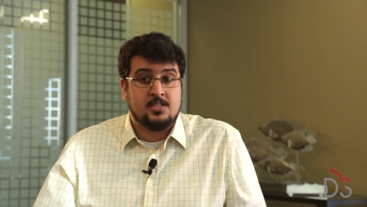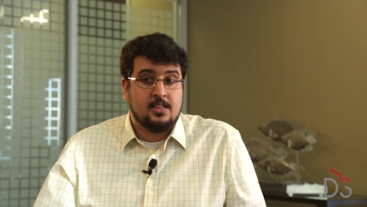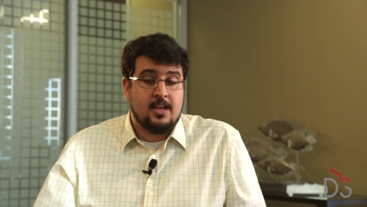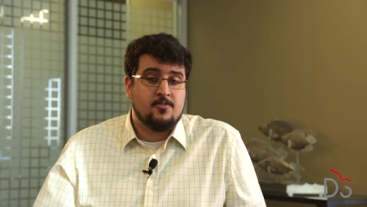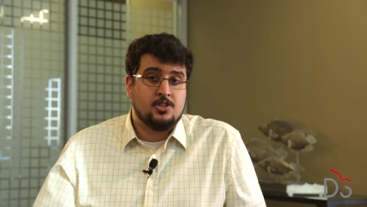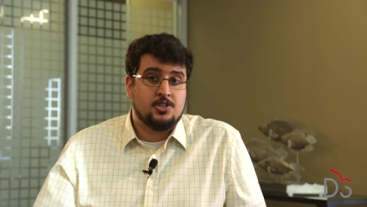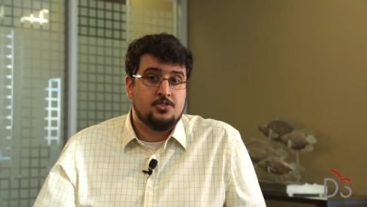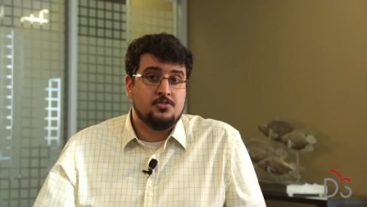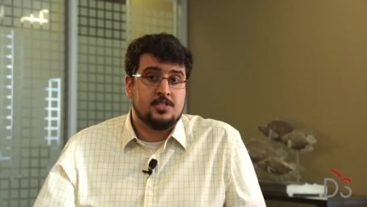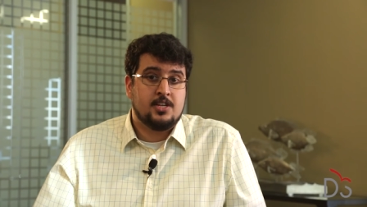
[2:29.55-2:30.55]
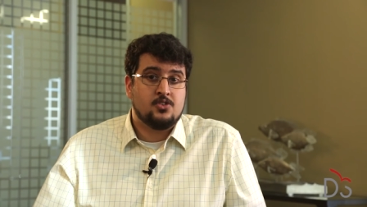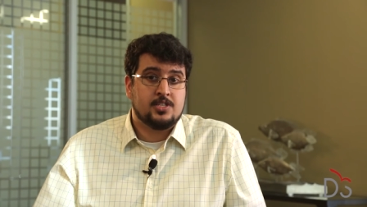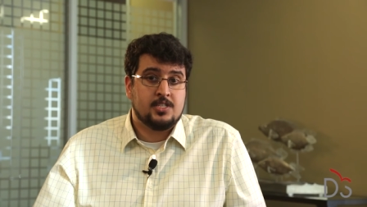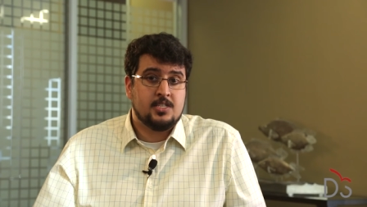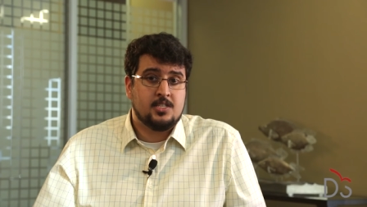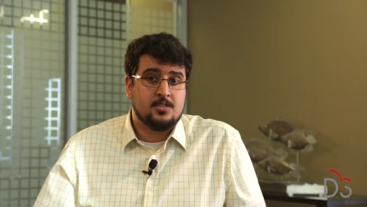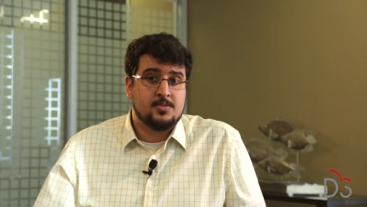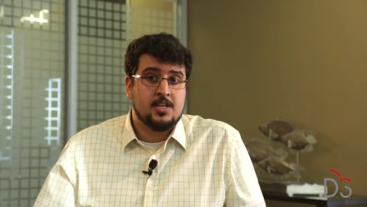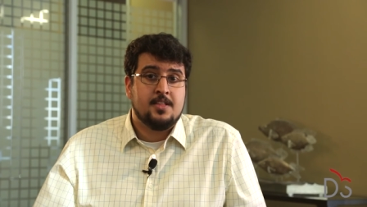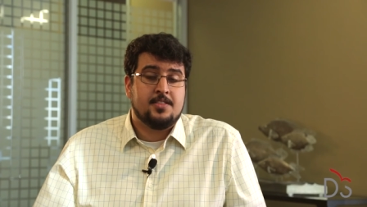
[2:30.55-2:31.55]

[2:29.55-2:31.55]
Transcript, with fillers: to leverage student-centric systems